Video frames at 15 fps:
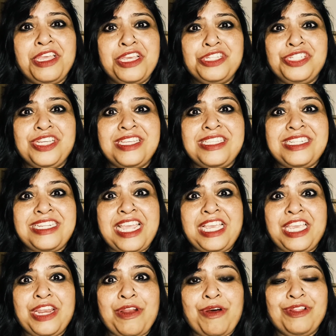She has
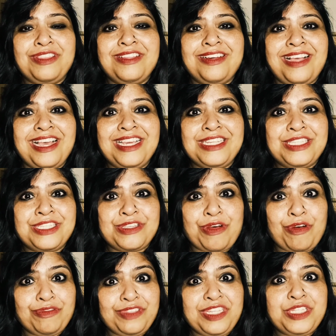taken on the guise
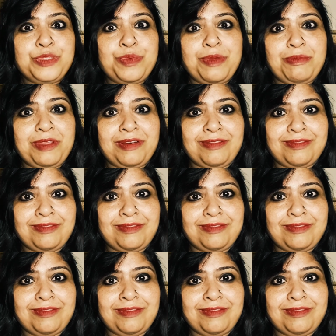of these women.